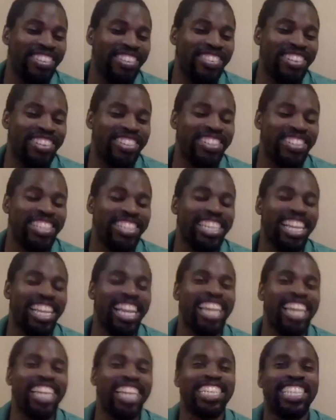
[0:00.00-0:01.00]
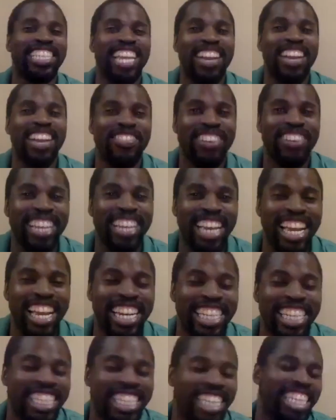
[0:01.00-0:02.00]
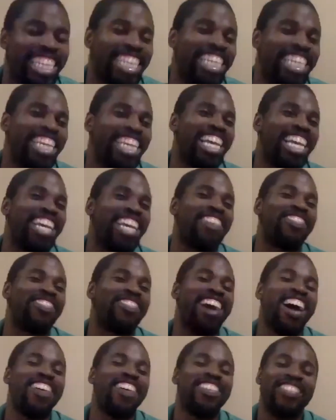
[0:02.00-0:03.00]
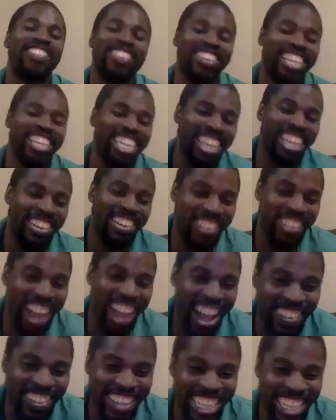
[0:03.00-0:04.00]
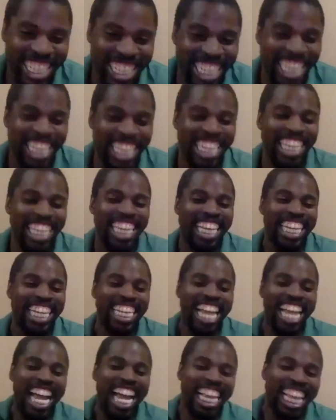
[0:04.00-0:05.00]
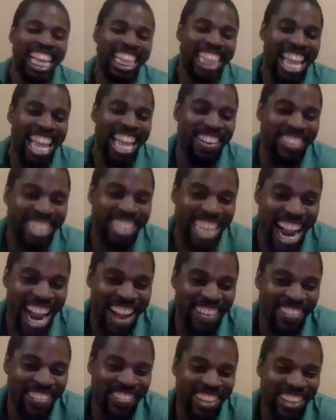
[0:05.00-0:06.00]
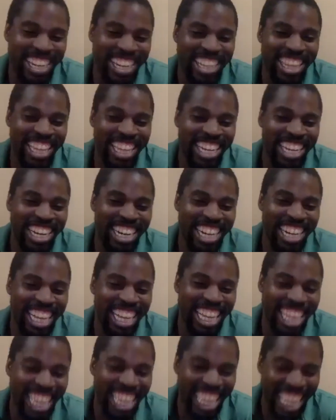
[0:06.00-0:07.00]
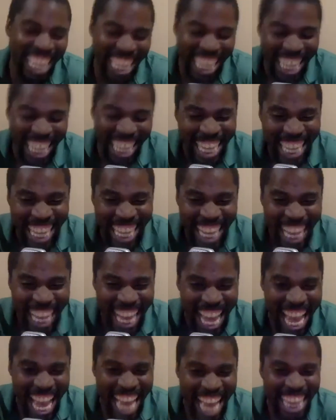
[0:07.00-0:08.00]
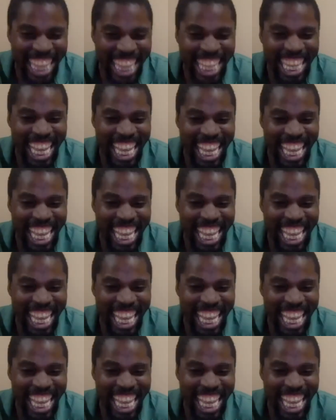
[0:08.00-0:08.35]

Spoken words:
what you're saying is that Ricky Henderson and Bobby Bonilla probably should not get that retirement money there at the end.